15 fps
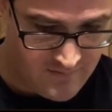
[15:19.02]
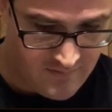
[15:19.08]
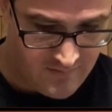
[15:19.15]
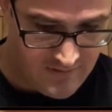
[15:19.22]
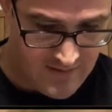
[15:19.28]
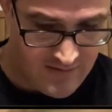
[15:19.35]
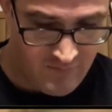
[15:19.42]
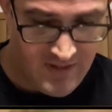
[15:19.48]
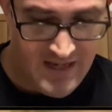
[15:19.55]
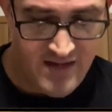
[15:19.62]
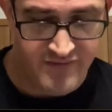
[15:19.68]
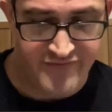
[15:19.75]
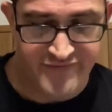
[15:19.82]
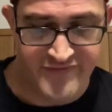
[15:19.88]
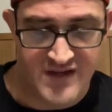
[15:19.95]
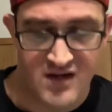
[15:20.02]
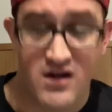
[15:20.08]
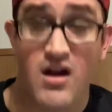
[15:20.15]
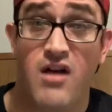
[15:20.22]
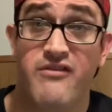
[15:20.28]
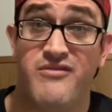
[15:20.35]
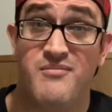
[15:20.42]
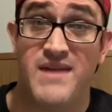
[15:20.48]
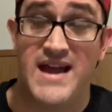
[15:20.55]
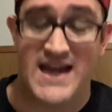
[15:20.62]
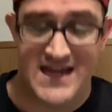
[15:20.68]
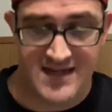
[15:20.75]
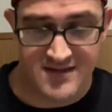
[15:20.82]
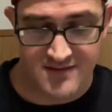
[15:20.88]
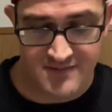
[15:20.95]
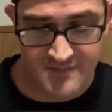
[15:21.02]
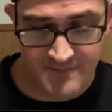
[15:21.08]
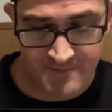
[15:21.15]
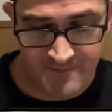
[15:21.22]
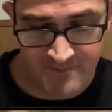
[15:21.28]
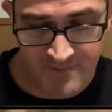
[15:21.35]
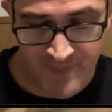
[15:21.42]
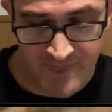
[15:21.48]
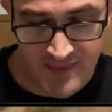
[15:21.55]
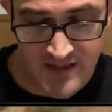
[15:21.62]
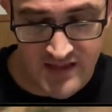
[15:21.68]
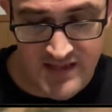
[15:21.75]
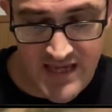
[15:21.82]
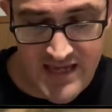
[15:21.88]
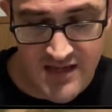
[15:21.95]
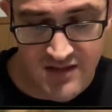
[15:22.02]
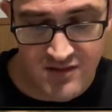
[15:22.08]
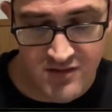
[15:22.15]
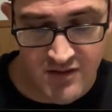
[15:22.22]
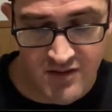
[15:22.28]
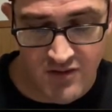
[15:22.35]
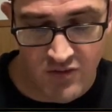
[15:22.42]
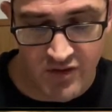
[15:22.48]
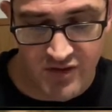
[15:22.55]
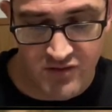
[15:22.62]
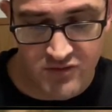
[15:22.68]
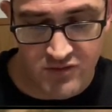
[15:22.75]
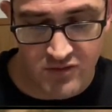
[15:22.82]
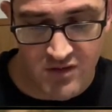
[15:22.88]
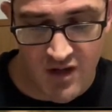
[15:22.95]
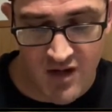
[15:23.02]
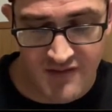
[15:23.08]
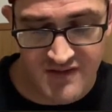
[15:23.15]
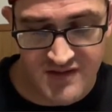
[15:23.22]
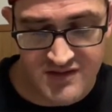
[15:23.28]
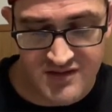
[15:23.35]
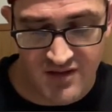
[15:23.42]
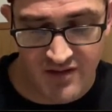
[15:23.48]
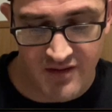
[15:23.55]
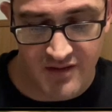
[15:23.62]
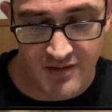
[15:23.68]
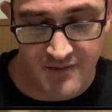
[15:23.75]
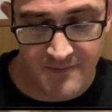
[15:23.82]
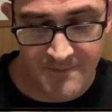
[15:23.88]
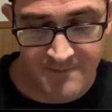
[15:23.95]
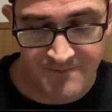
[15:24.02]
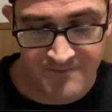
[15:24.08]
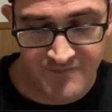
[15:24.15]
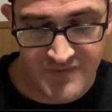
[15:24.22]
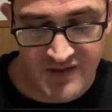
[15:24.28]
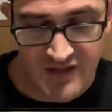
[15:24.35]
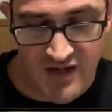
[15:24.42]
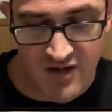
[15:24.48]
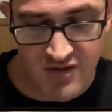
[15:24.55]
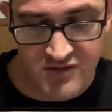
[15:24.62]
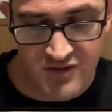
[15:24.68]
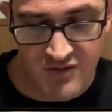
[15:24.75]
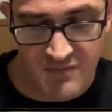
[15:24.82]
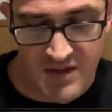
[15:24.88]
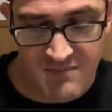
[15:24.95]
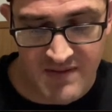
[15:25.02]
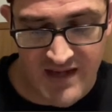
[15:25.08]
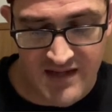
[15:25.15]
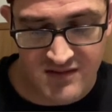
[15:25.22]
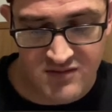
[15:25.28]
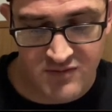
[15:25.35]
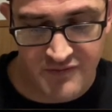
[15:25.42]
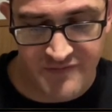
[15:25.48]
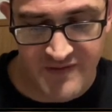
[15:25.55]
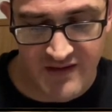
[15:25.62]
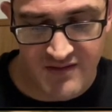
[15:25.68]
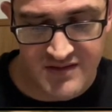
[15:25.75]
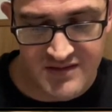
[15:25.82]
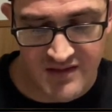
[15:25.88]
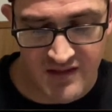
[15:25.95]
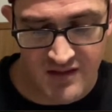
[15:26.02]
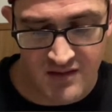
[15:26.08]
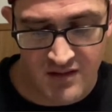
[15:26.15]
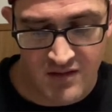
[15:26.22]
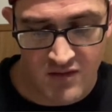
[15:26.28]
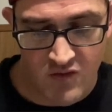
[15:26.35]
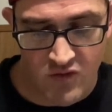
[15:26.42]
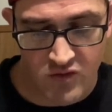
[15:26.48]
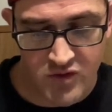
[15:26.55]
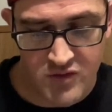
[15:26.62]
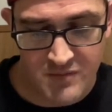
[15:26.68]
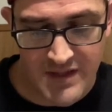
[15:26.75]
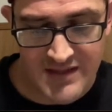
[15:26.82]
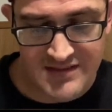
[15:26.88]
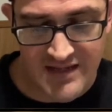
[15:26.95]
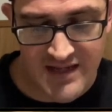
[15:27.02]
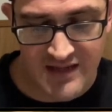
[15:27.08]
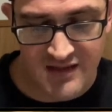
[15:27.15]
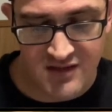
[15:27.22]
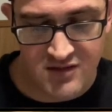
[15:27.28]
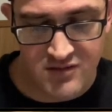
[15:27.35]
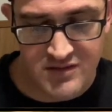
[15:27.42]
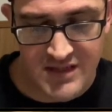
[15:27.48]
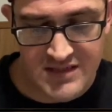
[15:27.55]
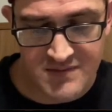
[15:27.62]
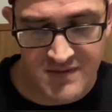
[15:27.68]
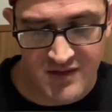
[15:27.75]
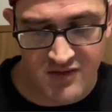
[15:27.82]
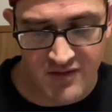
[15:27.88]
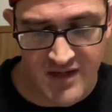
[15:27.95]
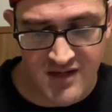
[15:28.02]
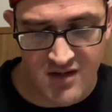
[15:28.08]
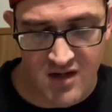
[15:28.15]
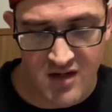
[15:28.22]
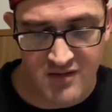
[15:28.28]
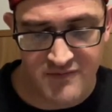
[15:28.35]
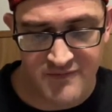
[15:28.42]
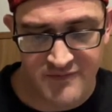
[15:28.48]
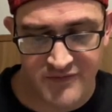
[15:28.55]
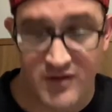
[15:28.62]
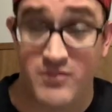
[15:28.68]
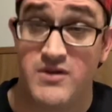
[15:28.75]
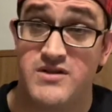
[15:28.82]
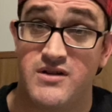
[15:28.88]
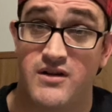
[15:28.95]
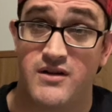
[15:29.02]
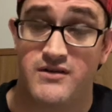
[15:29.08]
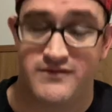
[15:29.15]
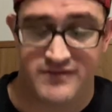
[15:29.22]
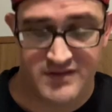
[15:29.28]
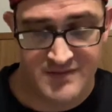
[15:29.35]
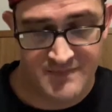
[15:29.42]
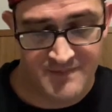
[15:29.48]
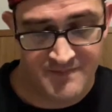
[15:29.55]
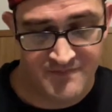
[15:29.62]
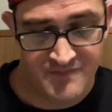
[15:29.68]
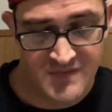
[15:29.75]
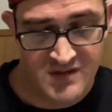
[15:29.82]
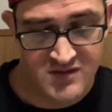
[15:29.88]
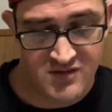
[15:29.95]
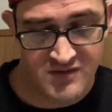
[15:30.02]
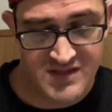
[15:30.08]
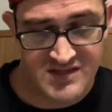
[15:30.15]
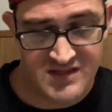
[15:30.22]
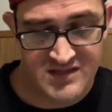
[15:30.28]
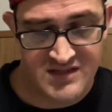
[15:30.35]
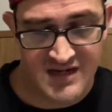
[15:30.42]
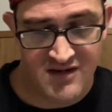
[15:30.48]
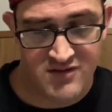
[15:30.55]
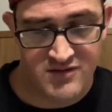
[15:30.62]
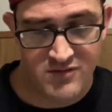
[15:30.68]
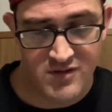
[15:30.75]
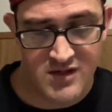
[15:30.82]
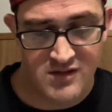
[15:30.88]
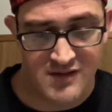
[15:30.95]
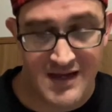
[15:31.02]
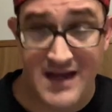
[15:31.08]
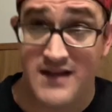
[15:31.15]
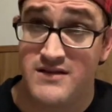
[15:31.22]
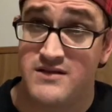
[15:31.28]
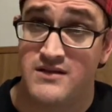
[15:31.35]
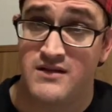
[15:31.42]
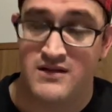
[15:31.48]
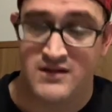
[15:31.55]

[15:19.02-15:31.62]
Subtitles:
Then we have Fear of Man. Negate a good or neutral card this turn. Character may ban to a Pharisee, or you may take a New Testament grade card from reserve. So this is territory class.